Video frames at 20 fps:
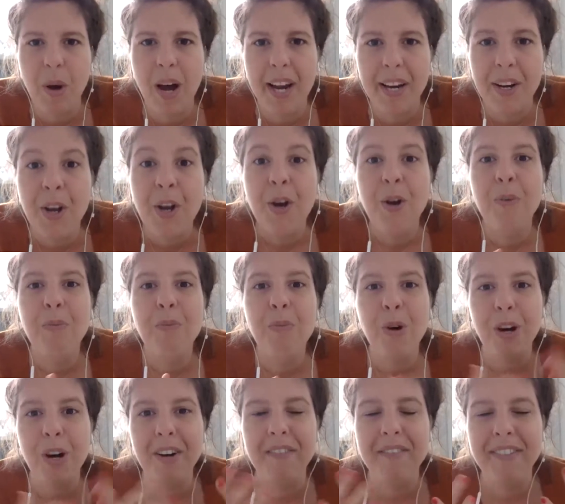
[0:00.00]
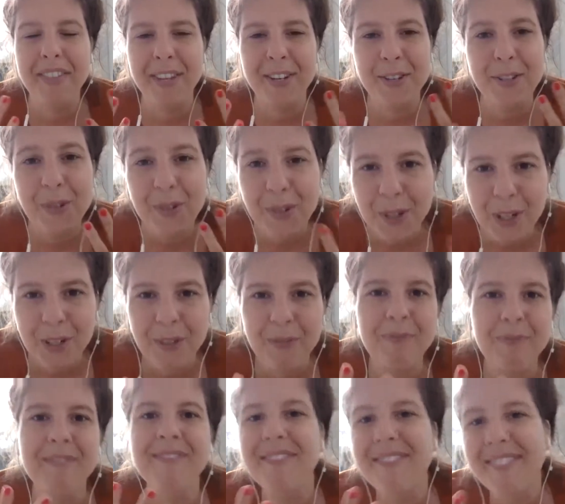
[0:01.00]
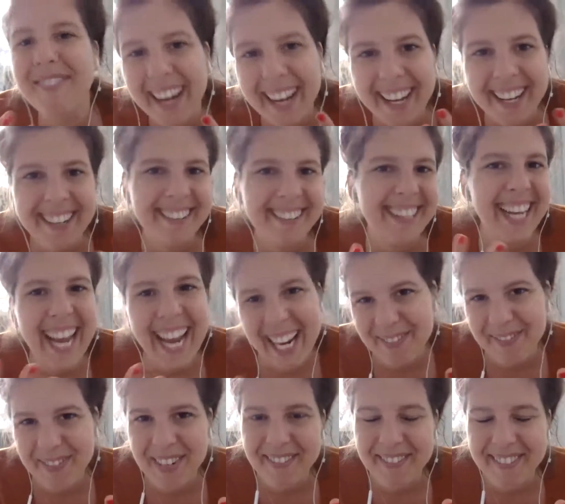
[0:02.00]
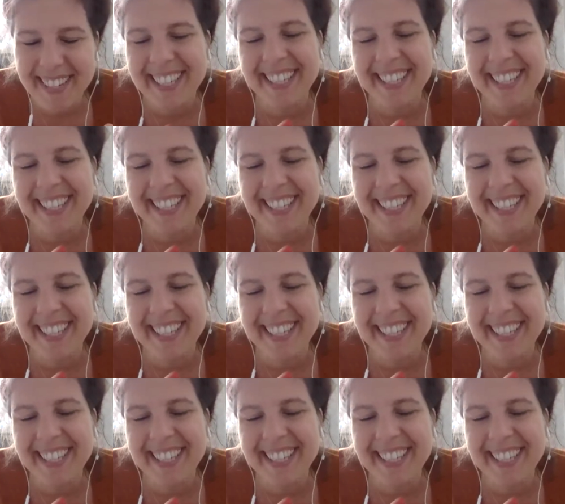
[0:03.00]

If you want more of the dorm fun campy feel,